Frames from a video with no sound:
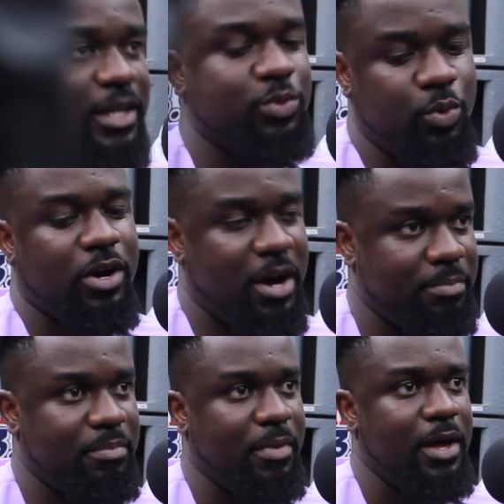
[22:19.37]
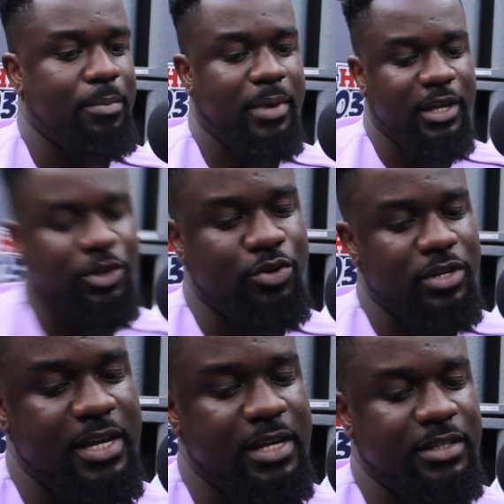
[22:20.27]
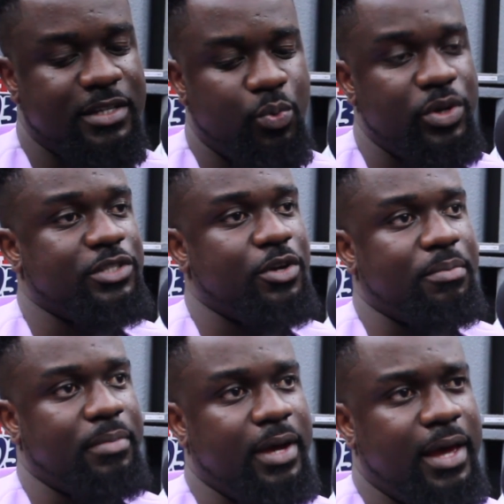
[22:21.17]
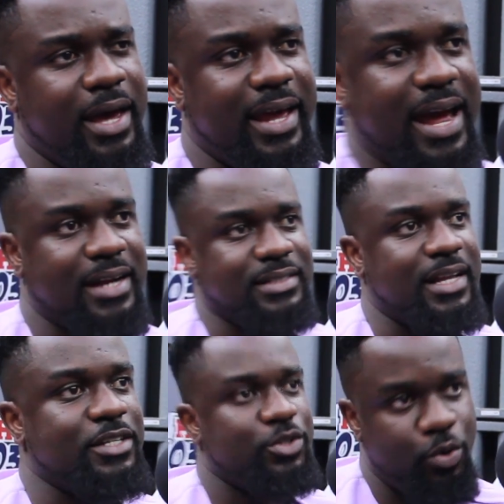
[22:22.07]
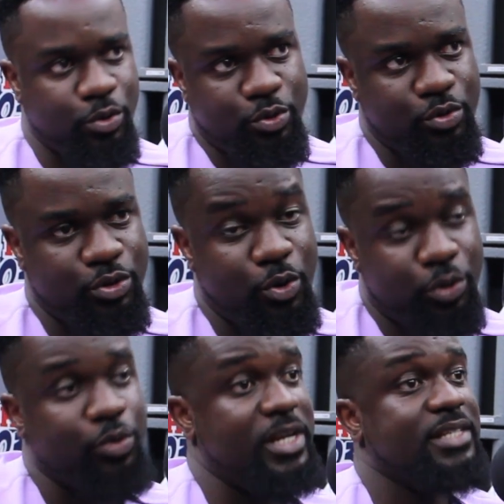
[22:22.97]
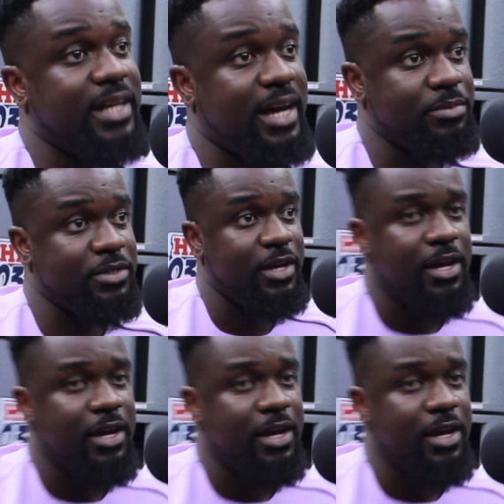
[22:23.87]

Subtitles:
It will come, but then you need the wisdom and the understanding to go through these times.